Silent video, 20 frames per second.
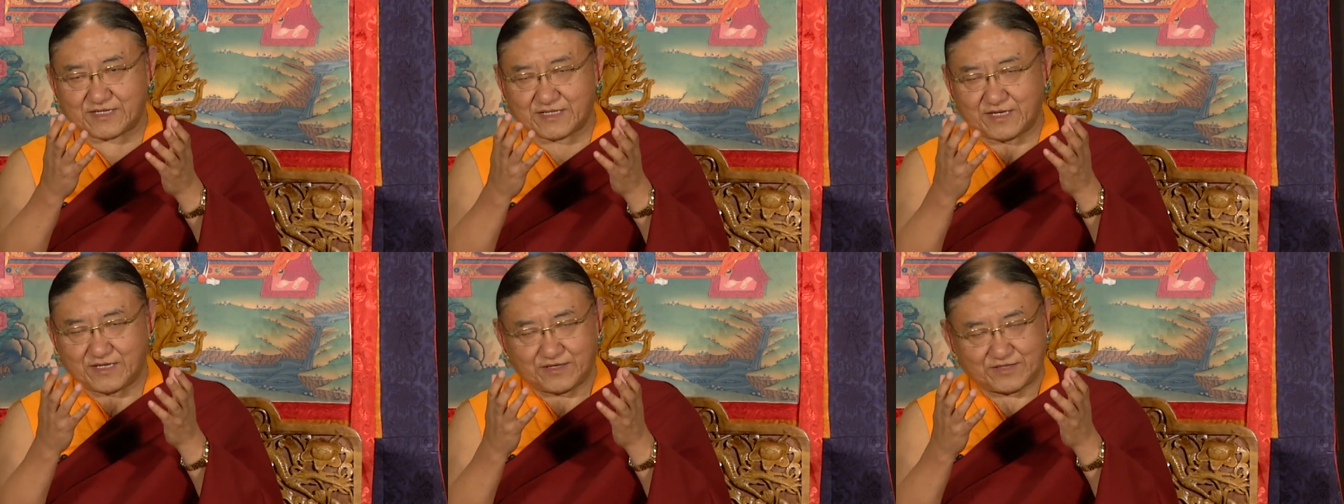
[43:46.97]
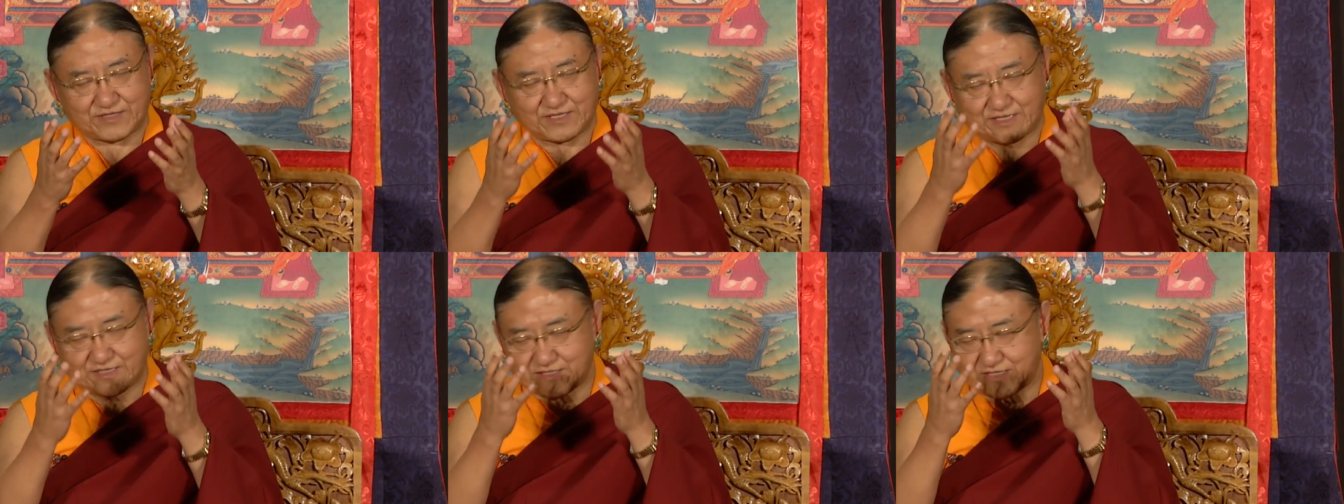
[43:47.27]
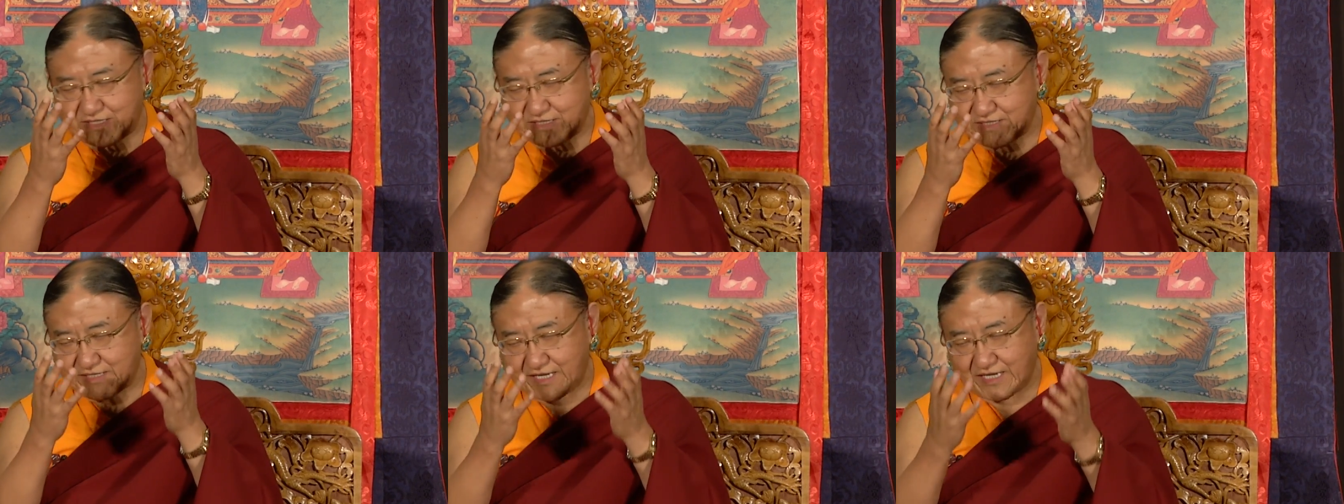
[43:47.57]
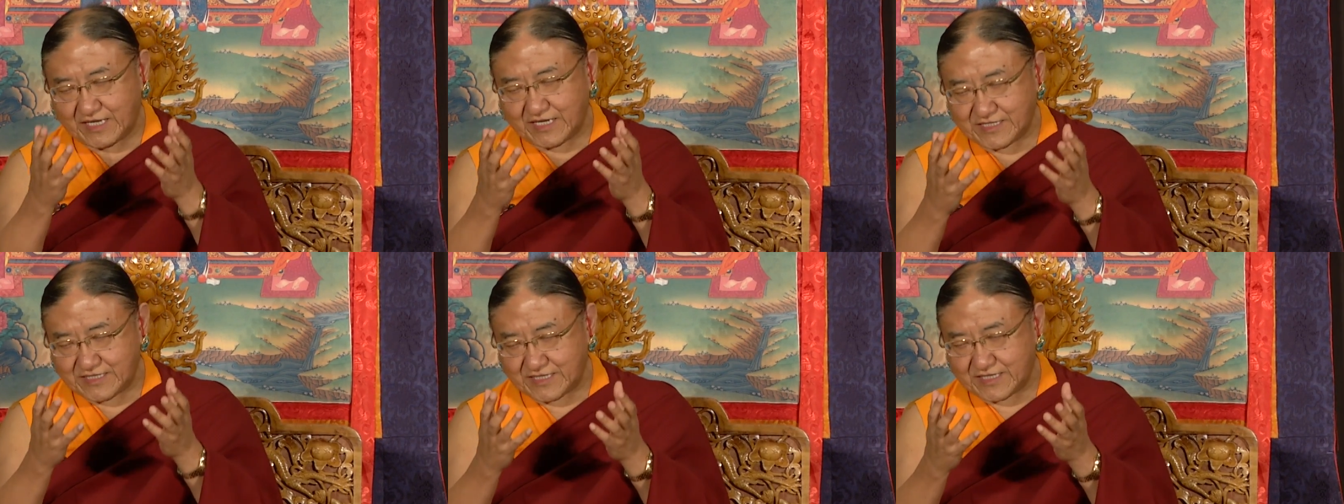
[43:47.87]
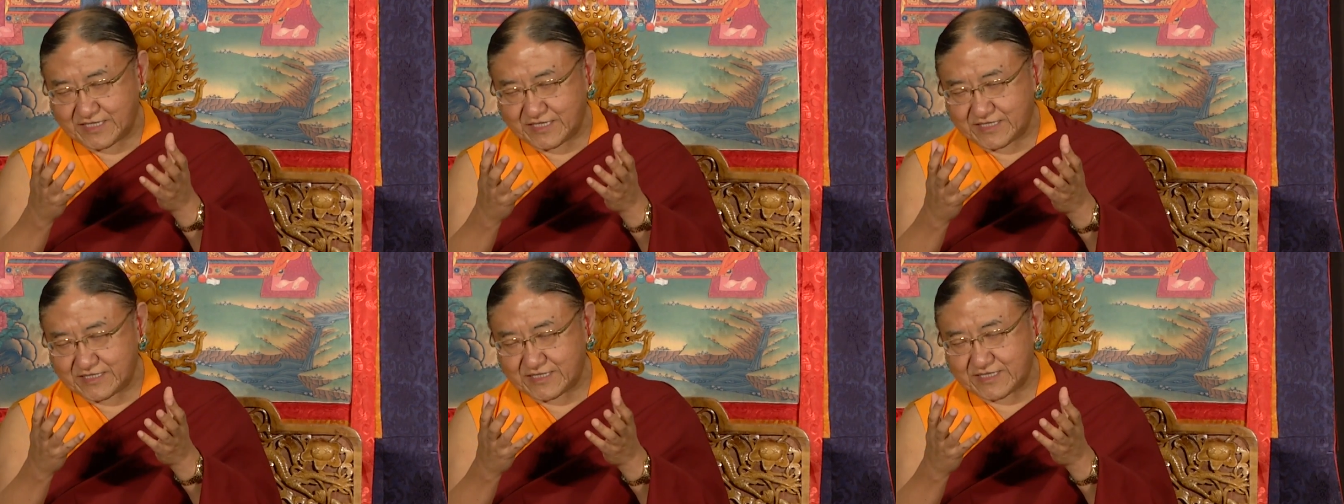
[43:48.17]
the
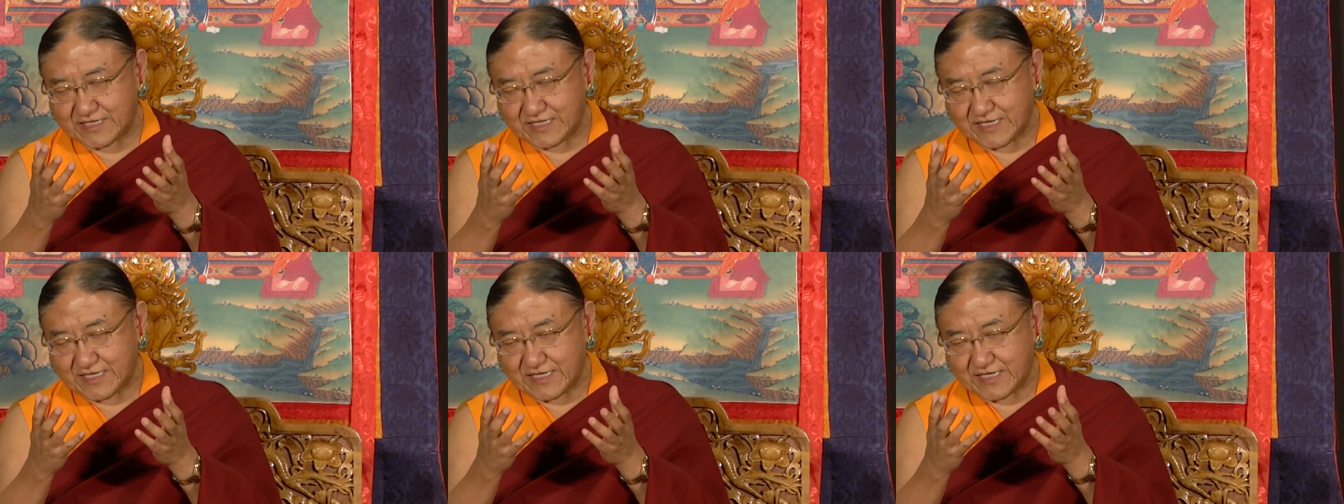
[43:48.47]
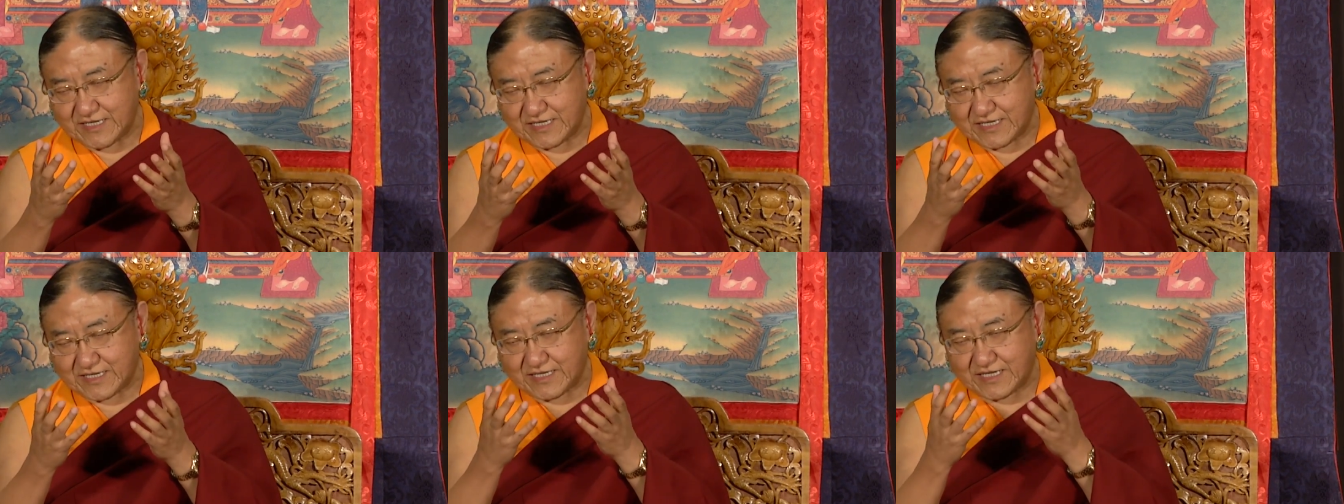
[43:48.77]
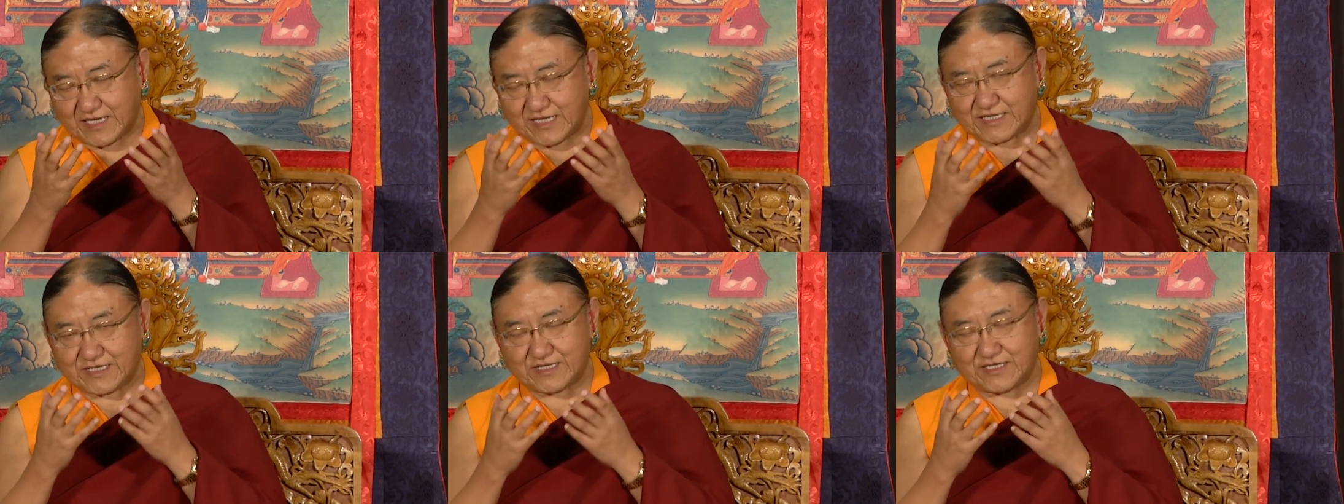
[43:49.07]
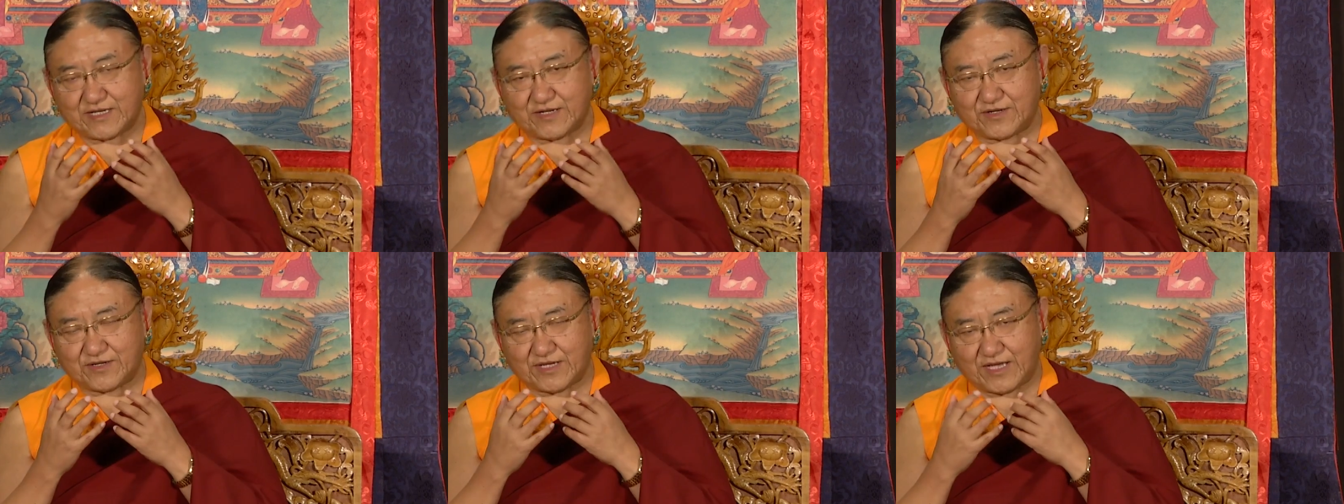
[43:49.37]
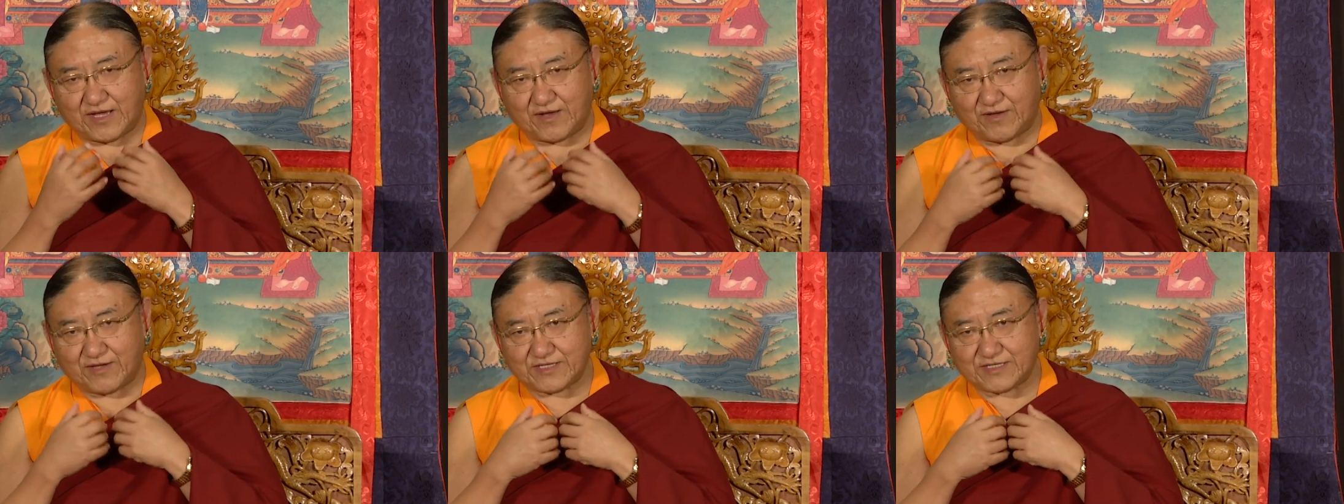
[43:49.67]
deities created
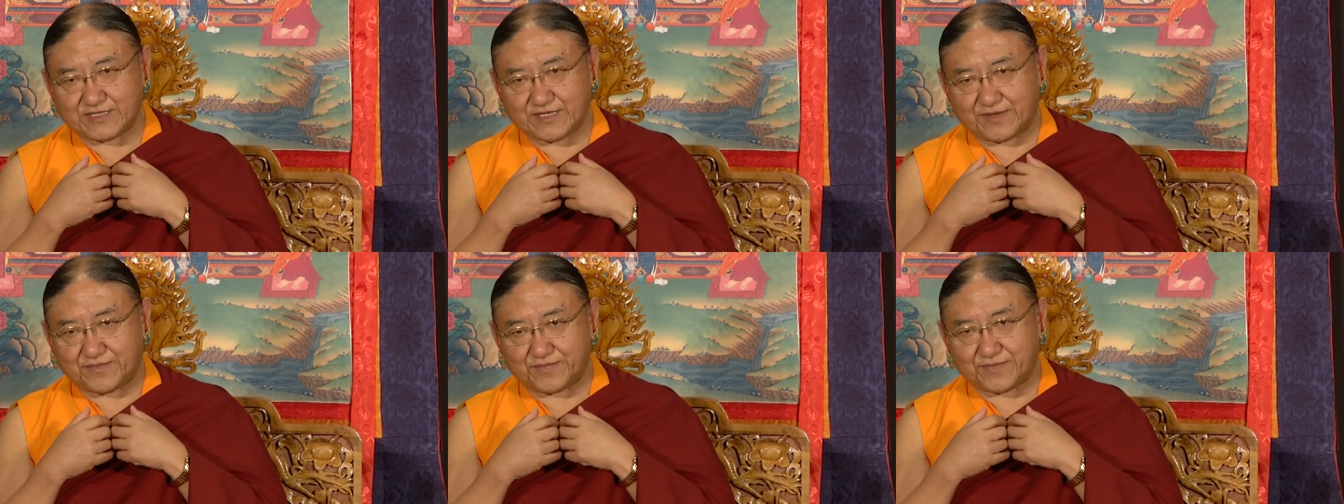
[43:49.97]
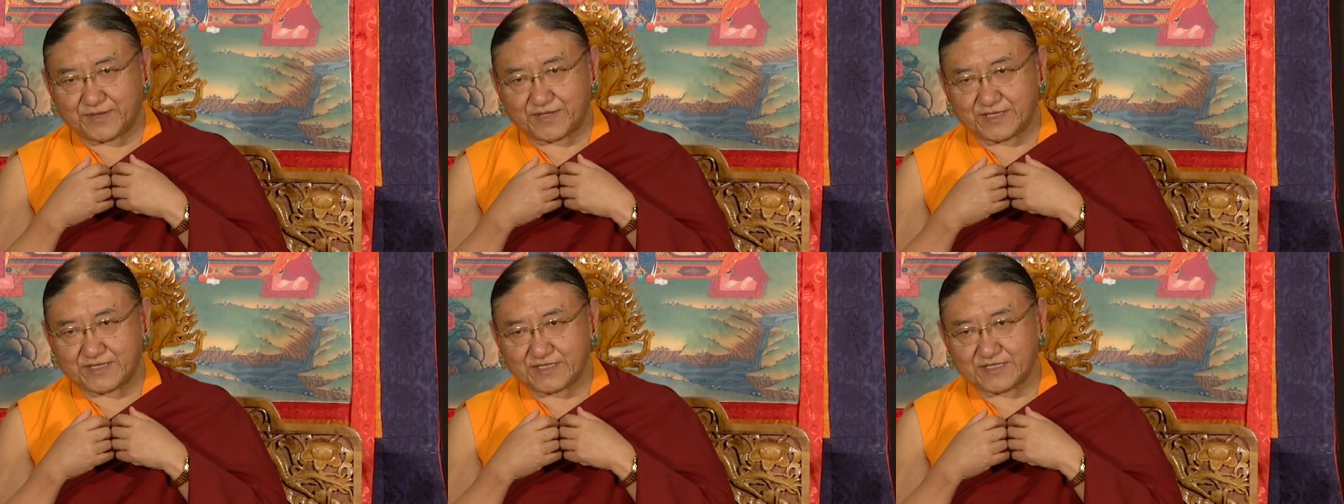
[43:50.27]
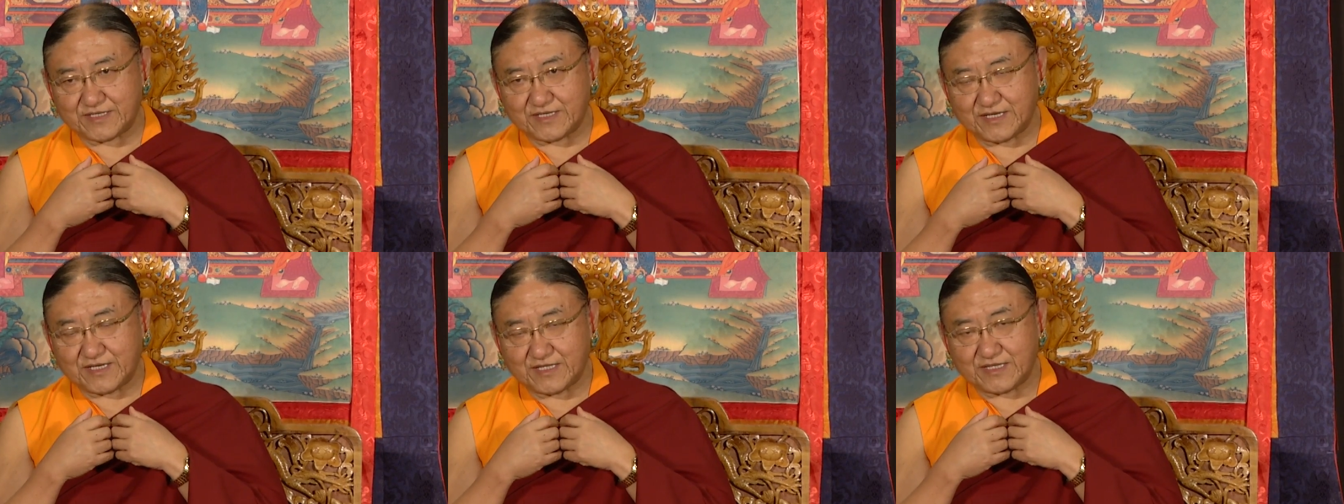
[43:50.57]
our sufferings,